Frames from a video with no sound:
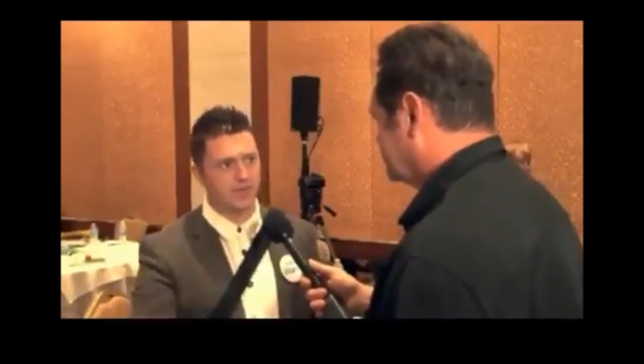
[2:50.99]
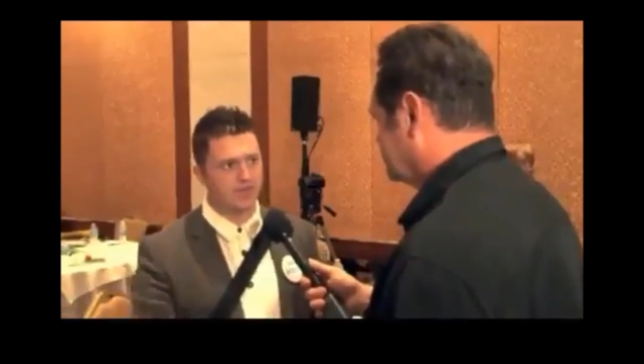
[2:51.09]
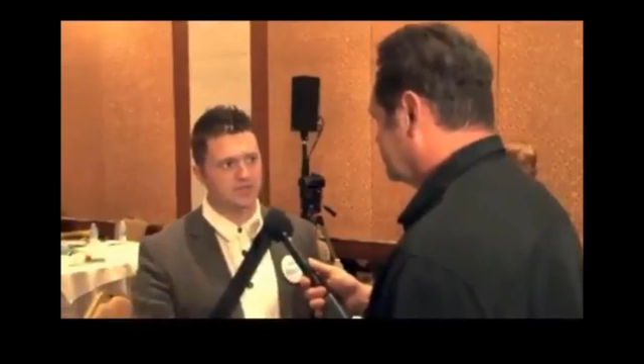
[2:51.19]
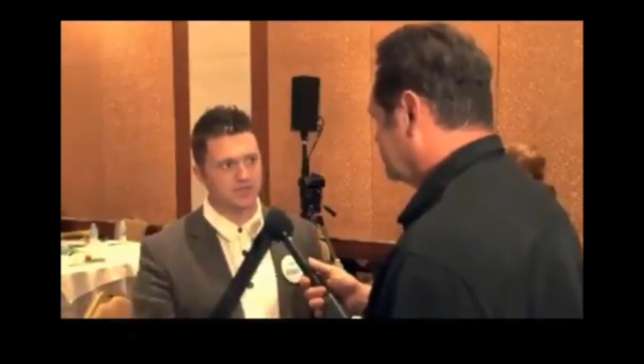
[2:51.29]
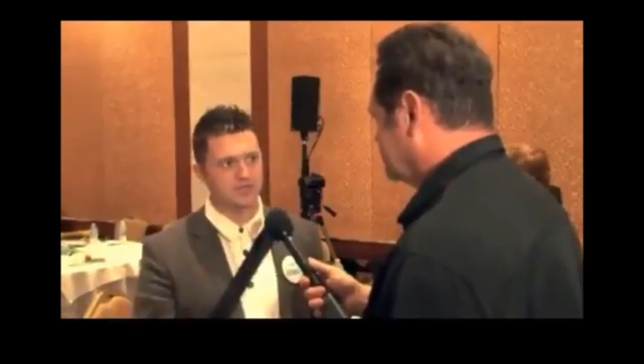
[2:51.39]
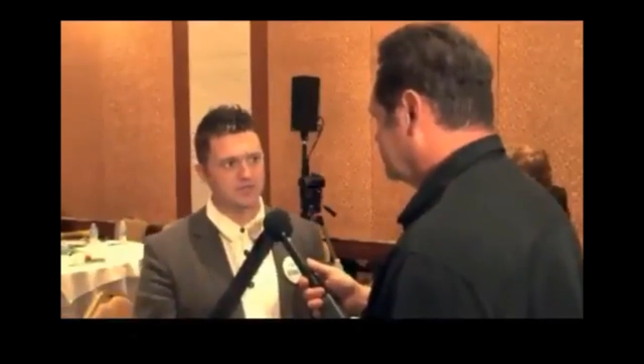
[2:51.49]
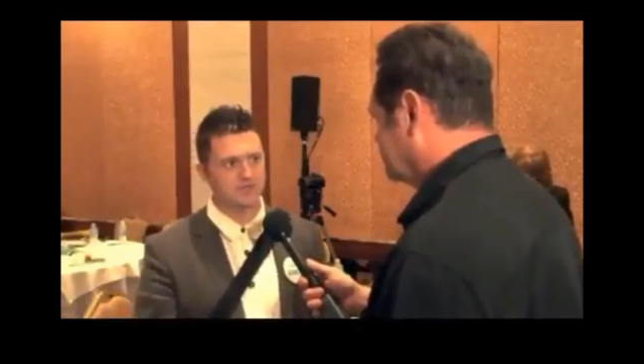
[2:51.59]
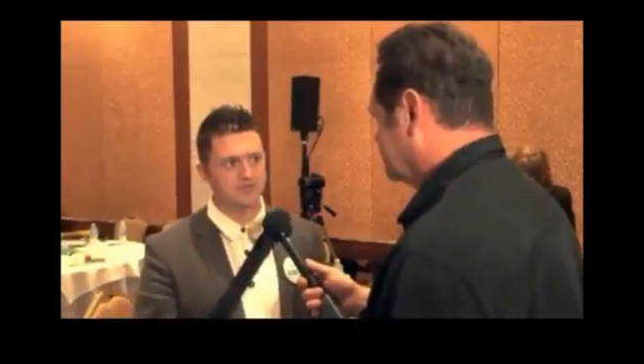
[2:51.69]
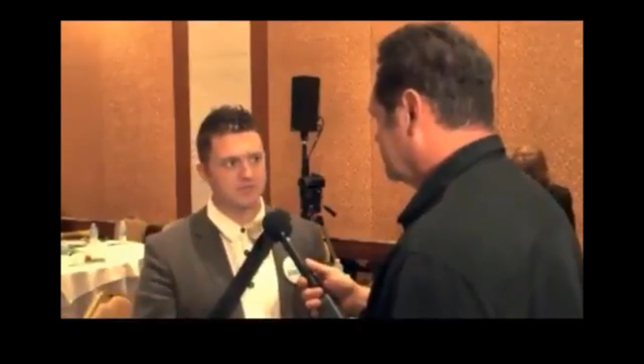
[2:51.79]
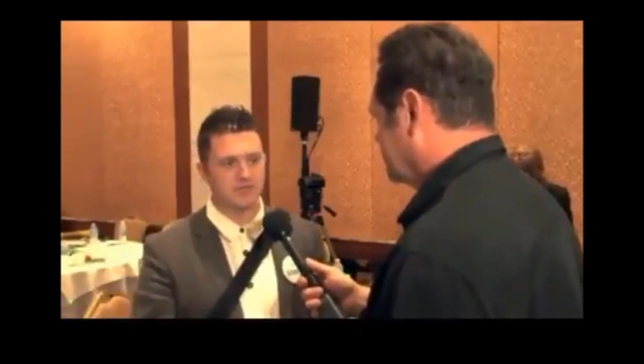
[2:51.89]
persecuted,
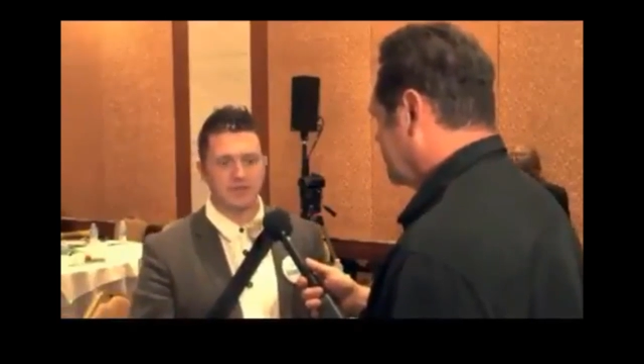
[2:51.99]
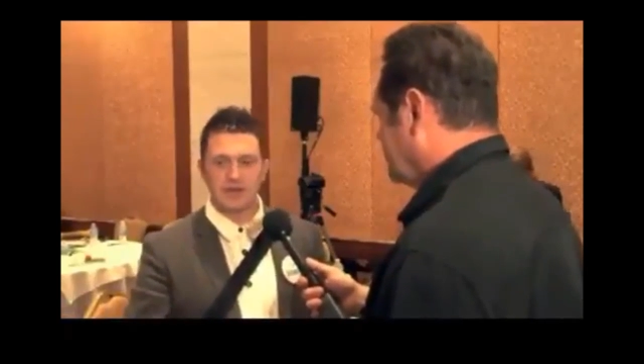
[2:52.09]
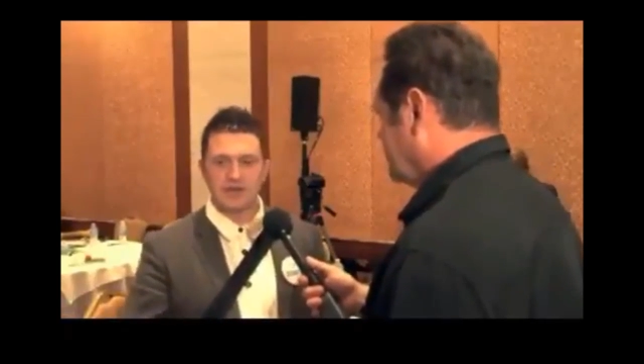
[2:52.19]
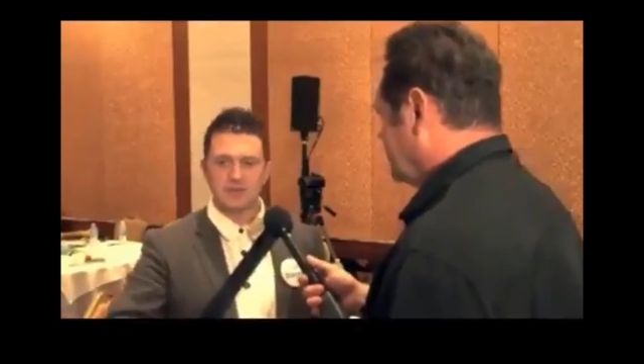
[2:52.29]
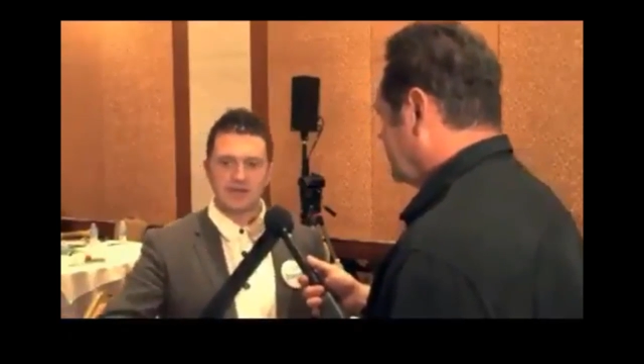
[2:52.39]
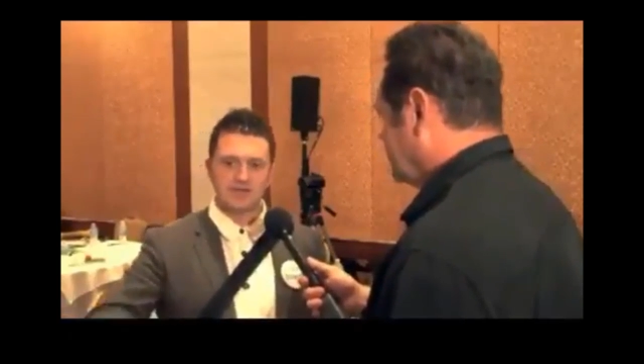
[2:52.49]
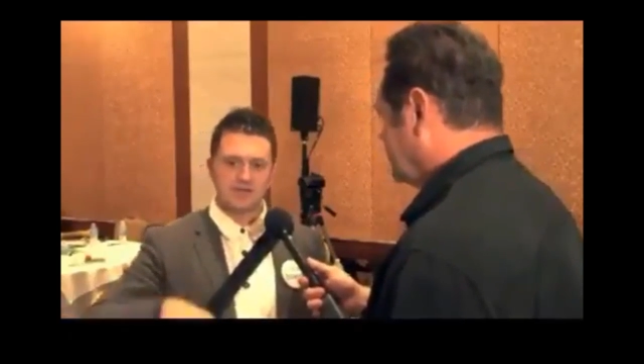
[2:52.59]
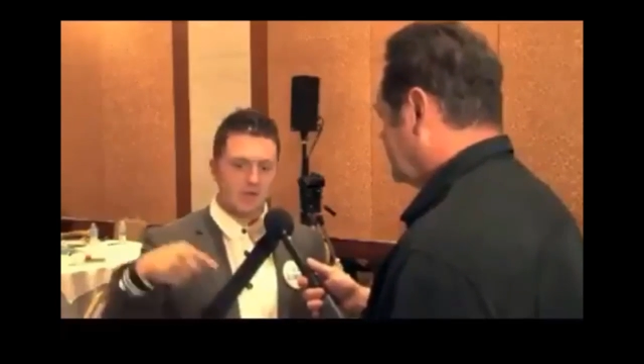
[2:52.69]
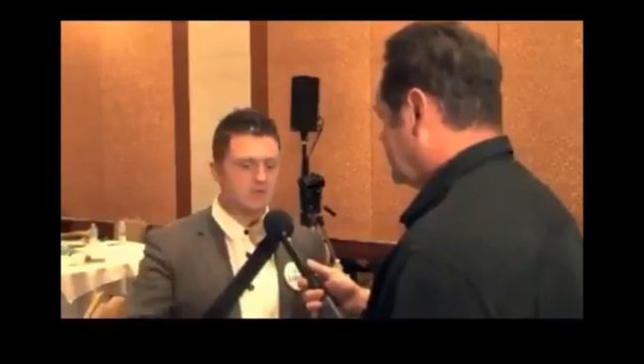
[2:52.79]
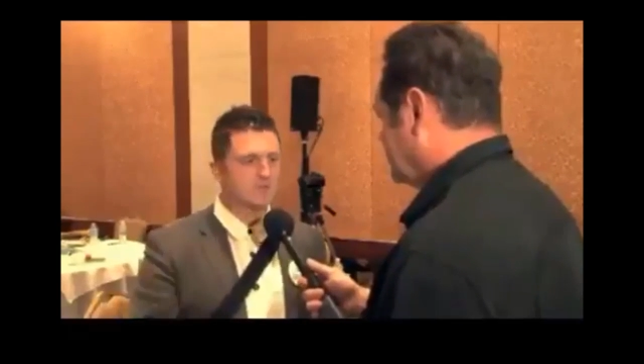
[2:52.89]
and I
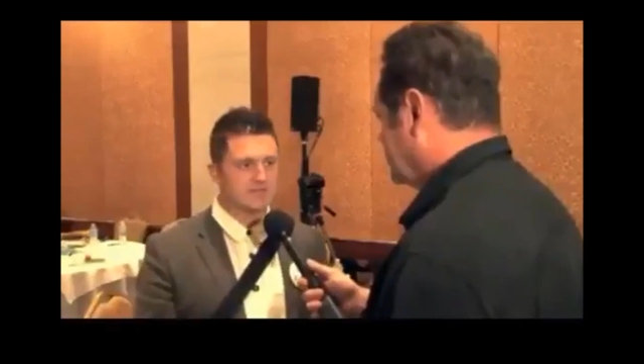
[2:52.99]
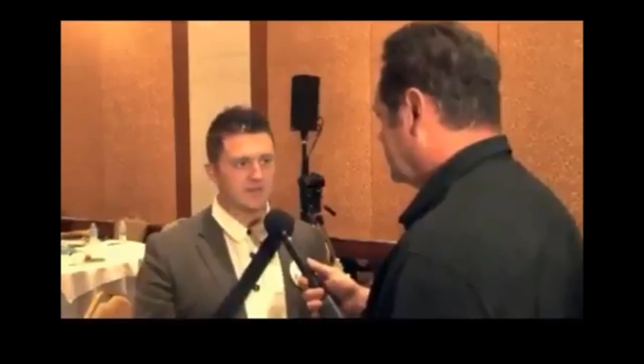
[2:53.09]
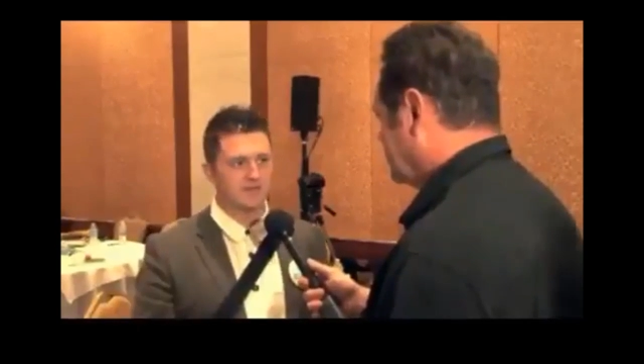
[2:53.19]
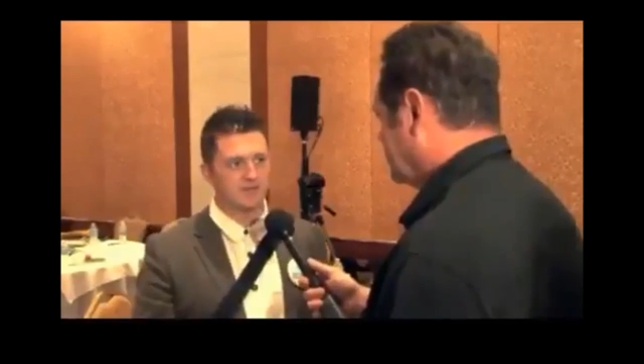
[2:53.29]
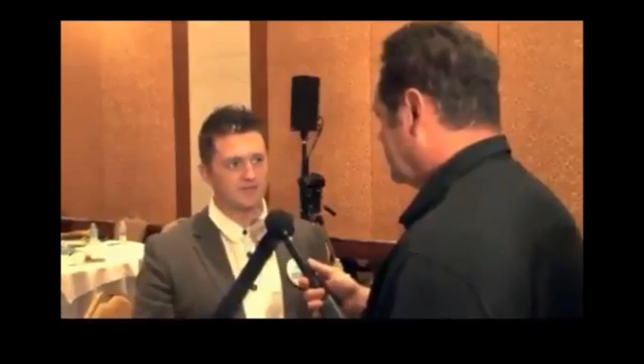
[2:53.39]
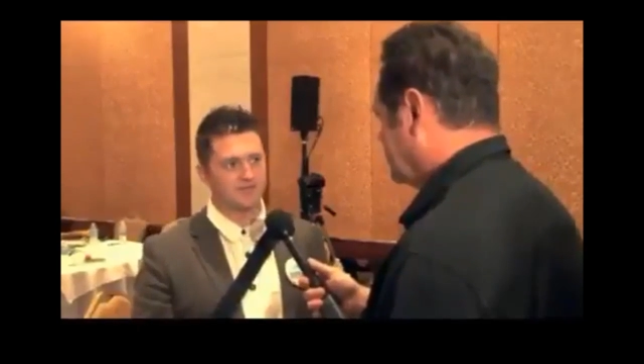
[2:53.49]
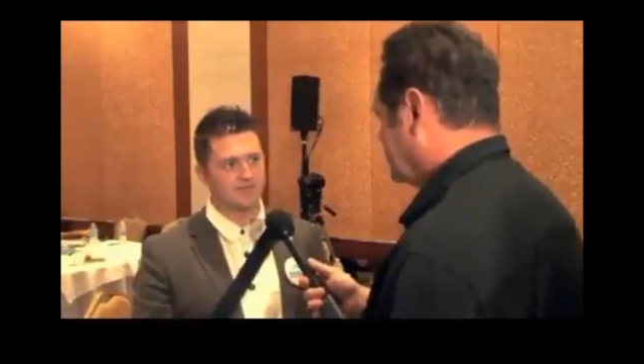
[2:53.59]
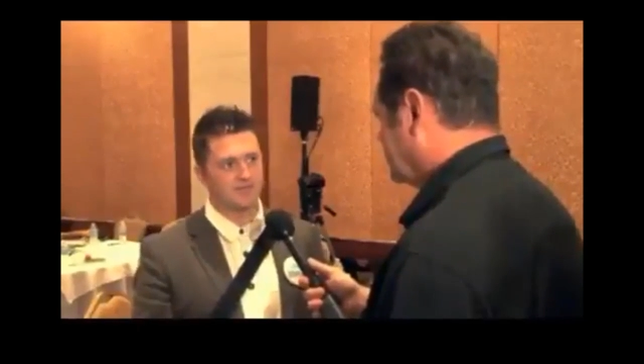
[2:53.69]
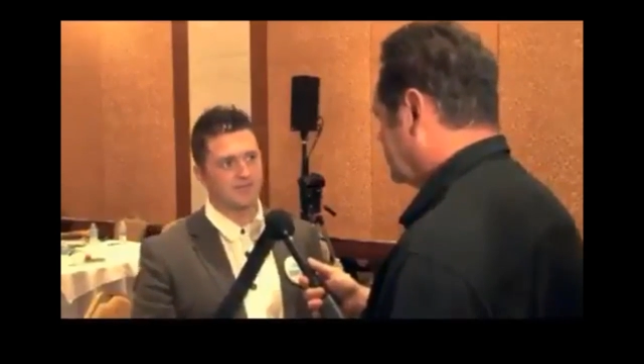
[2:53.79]
believe no one speaks up for them.